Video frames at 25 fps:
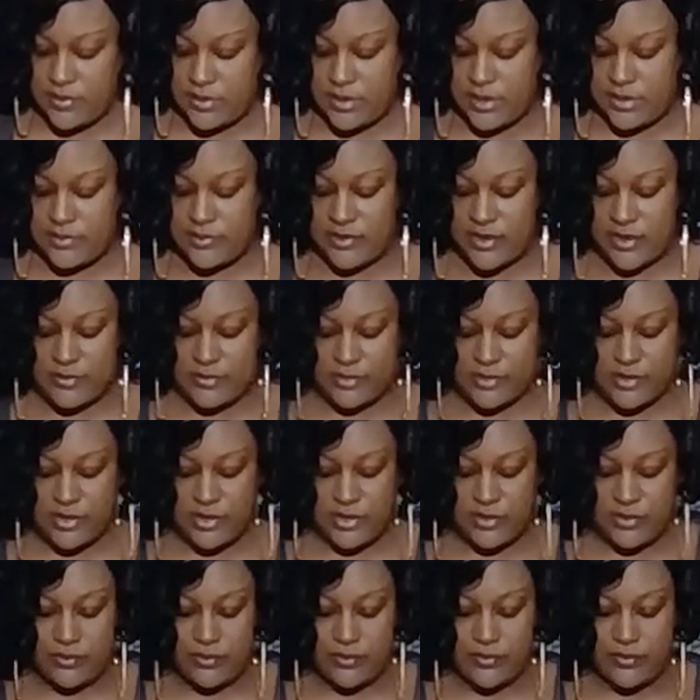It's up to
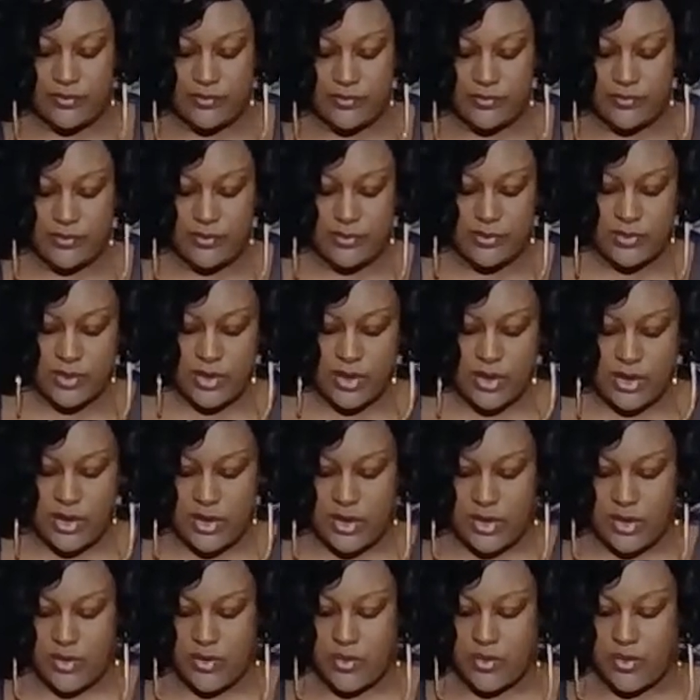you.
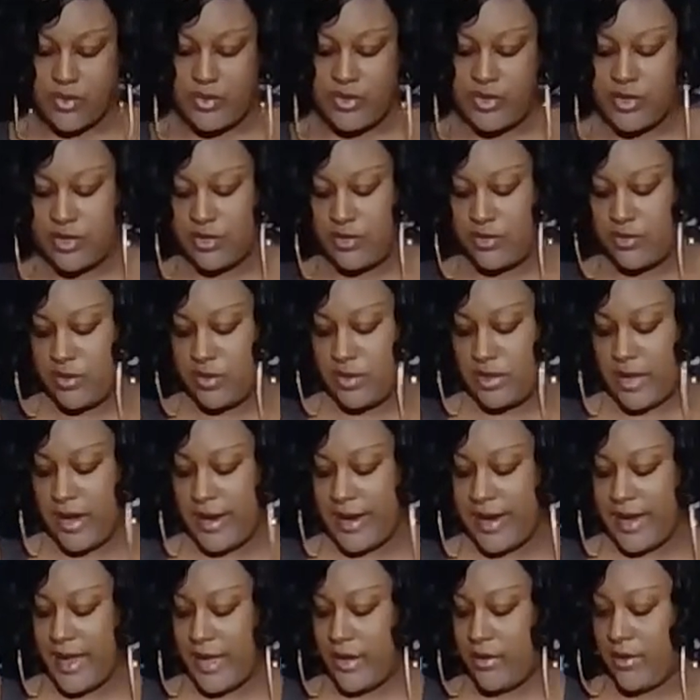Or you could do it
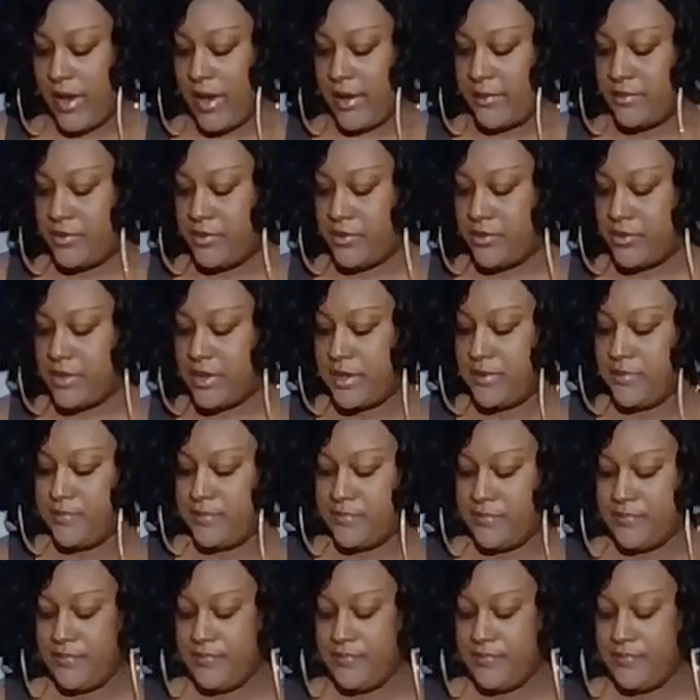like how I'm doing it.